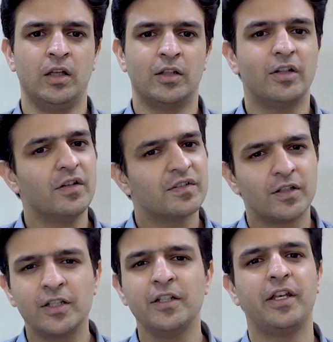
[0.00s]
There are
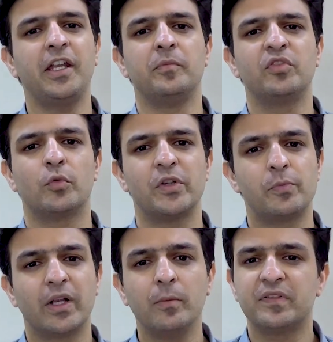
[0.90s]
certain names
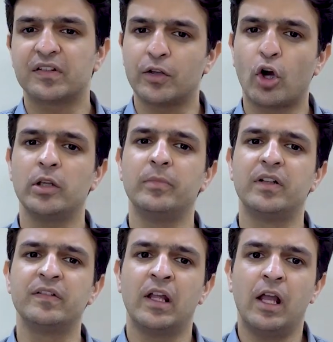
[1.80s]
which become
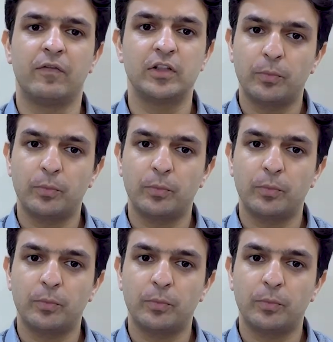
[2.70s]
synonymous with the